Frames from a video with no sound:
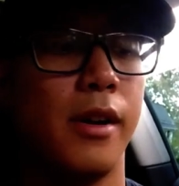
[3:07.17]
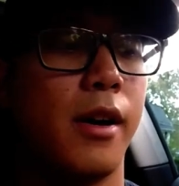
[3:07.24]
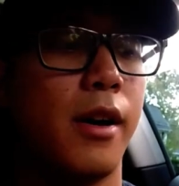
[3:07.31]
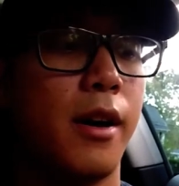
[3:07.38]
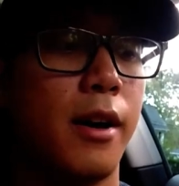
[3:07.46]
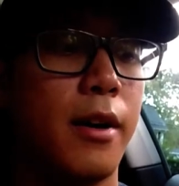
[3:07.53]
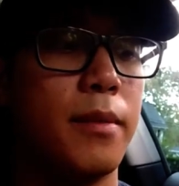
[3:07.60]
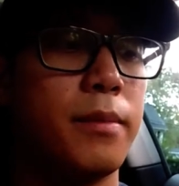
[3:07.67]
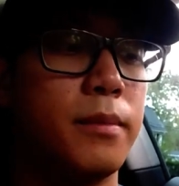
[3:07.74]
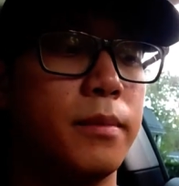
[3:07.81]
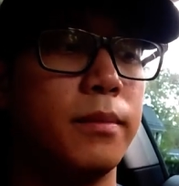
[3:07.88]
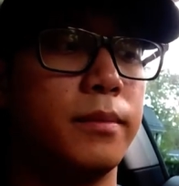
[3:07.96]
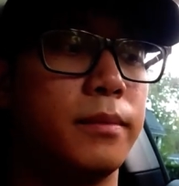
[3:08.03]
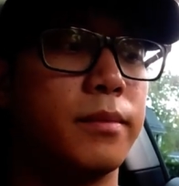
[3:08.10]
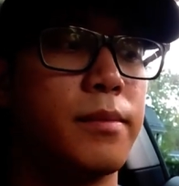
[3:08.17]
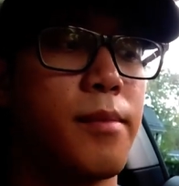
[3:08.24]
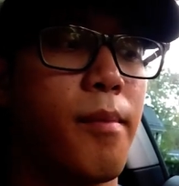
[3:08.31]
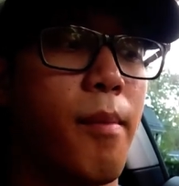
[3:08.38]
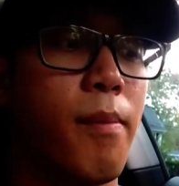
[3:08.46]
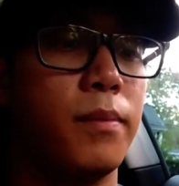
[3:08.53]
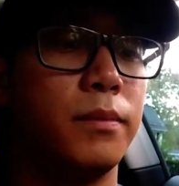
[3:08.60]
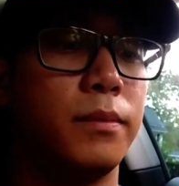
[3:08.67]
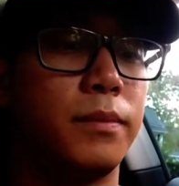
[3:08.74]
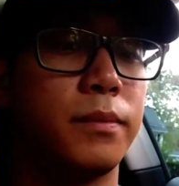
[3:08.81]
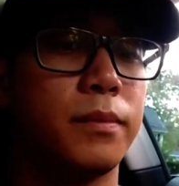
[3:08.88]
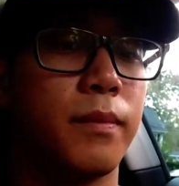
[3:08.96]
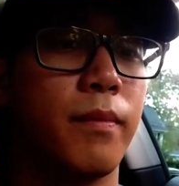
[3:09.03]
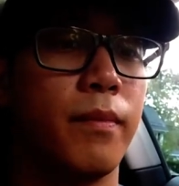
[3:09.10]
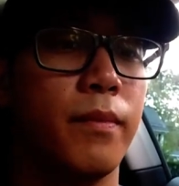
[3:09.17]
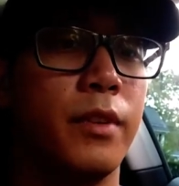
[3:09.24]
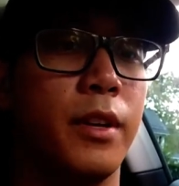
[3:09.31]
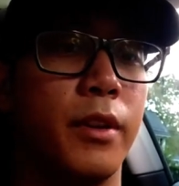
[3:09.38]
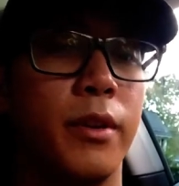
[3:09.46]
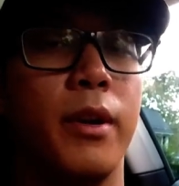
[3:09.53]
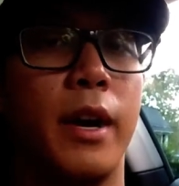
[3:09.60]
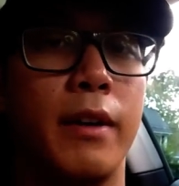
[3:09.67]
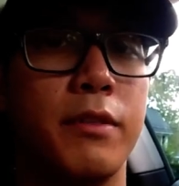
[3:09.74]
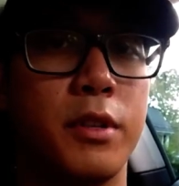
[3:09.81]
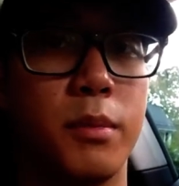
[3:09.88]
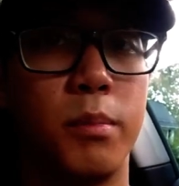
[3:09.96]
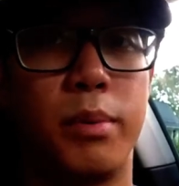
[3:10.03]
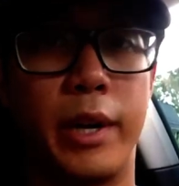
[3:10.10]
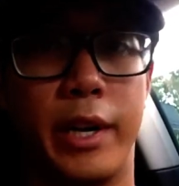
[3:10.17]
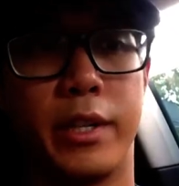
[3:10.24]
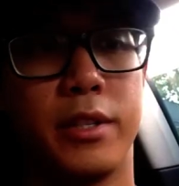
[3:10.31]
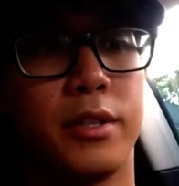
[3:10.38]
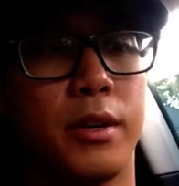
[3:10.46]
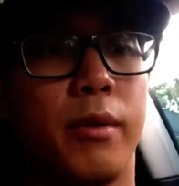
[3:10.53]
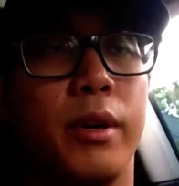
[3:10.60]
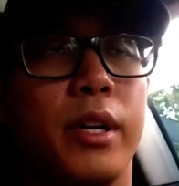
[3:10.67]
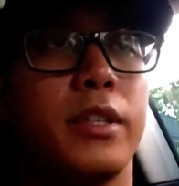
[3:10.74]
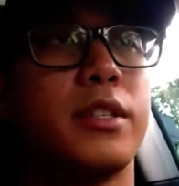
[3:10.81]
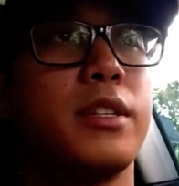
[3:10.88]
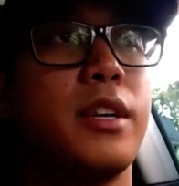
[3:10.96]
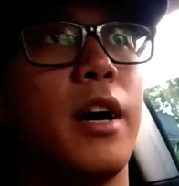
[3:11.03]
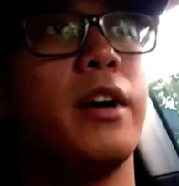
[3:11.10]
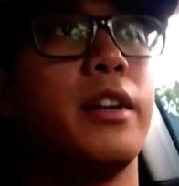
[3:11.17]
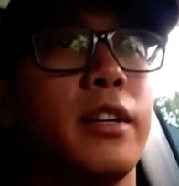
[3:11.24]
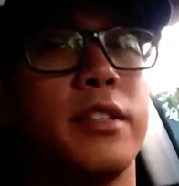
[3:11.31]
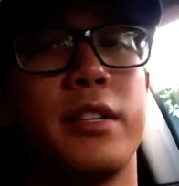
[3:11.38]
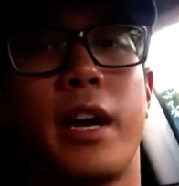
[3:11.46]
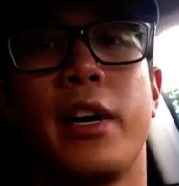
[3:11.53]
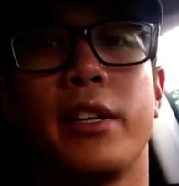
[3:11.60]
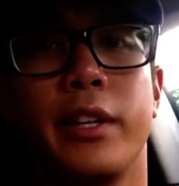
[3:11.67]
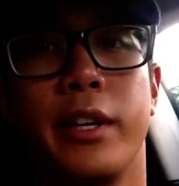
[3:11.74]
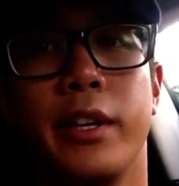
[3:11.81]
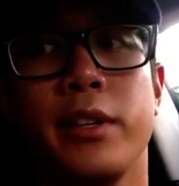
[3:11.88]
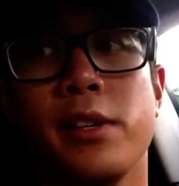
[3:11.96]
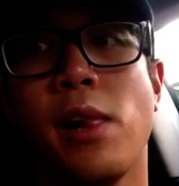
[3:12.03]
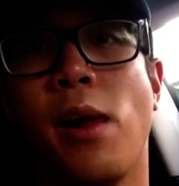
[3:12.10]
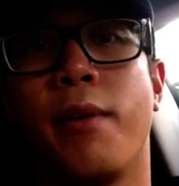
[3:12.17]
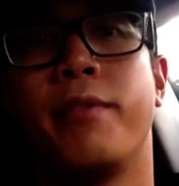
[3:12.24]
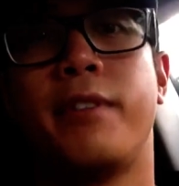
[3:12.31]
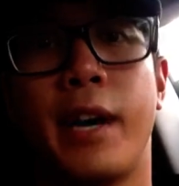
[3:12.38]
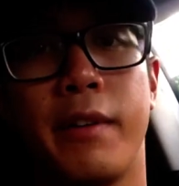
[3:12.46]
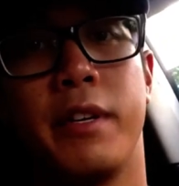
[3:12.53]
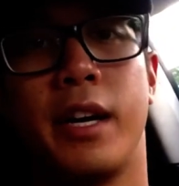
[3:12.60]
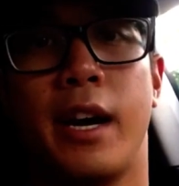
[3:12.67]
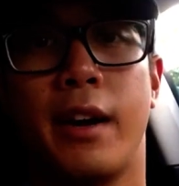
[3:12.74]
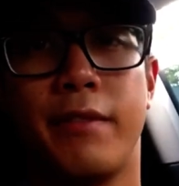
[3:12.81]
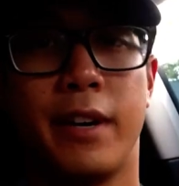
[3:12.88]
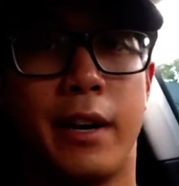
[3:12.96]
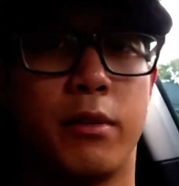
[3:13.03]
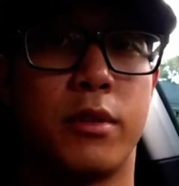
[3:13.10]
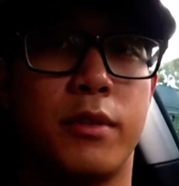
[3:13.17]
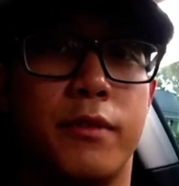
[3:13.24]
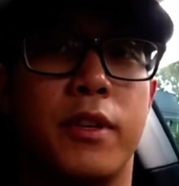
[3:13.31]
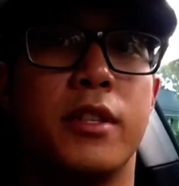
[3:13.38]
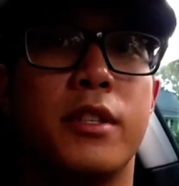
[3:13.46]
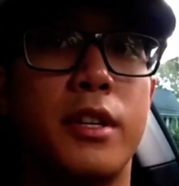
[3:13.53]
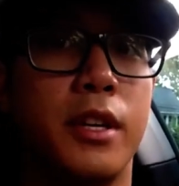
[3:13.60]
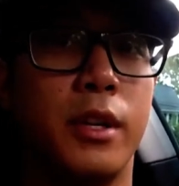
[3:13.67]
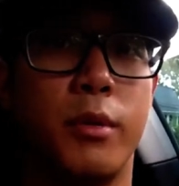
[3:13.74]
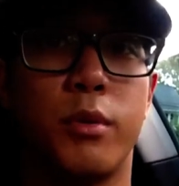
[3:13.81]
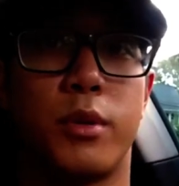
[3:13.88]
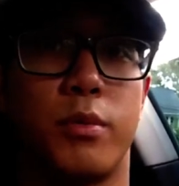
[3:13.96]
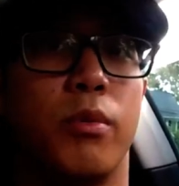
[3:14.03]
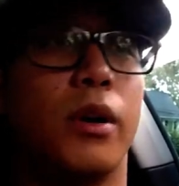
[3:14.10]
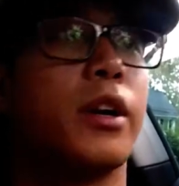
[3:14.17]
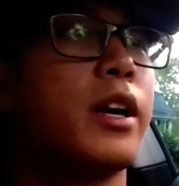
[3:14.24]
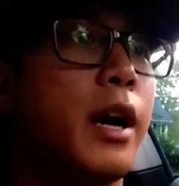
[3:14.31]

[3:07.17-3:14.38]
You have some breaks, so it's not exactly 5.5 hours of continuous work.